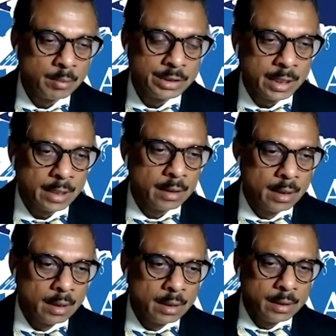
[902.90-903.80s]
chair.
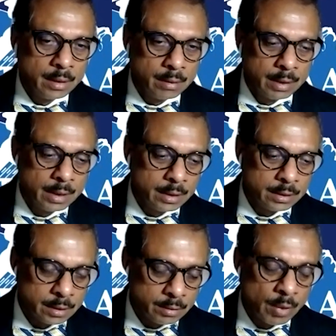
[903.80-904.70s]
he
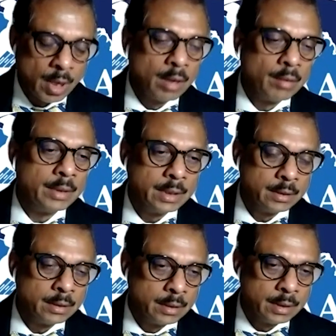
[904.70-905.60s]
is involved
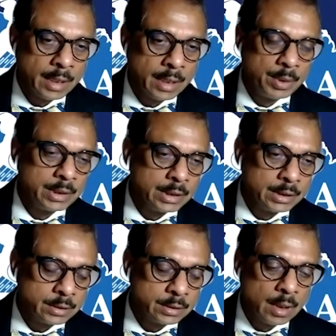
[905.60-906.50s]
in helping
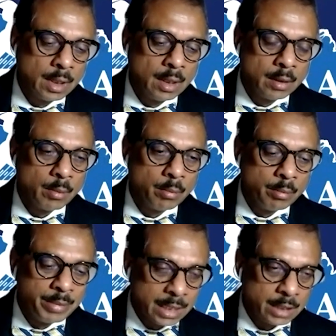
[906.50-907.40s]
these
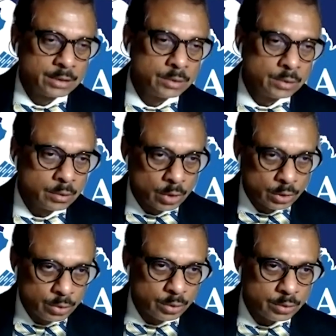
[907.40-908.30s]
bills to go
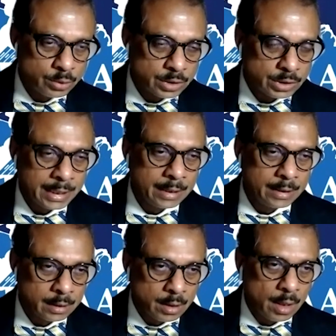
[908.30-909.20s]
through to the Senate
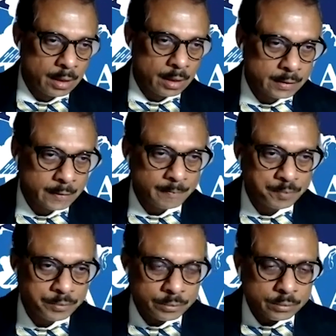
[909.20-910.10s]
and Congress.
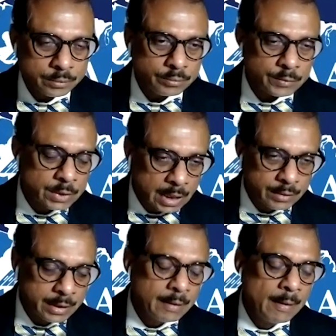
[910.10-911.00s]

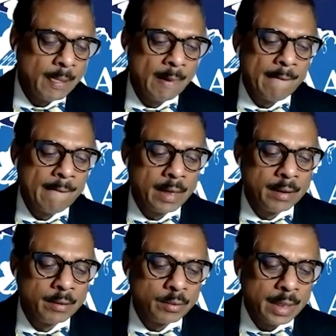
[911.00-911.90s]
One thing, and
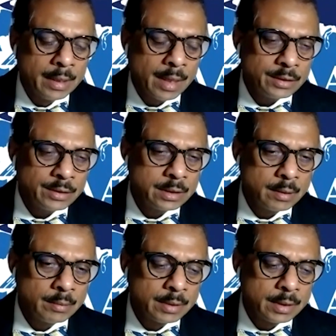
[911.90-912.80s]
also
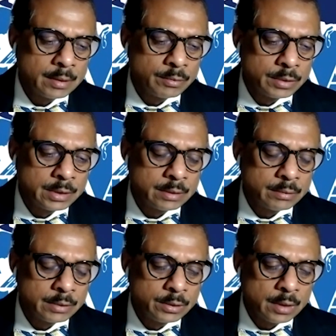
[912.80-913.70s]

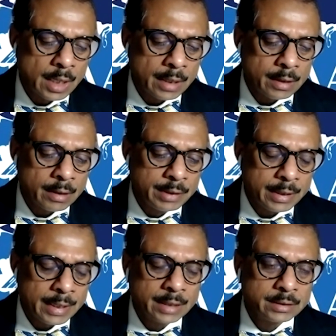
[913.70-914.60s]
we do a lot of
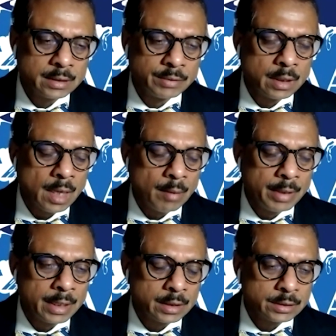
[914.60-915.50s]
interaction with
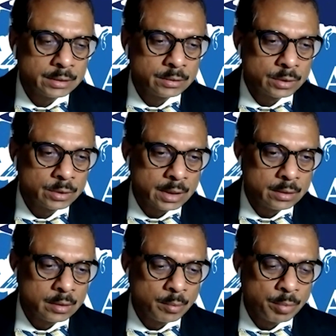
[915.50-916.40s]
lawmakers so that
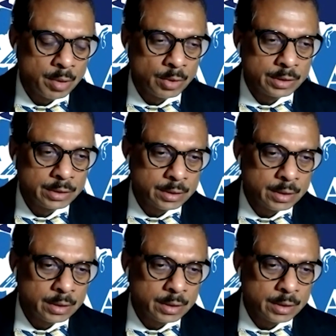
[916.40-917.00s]
promote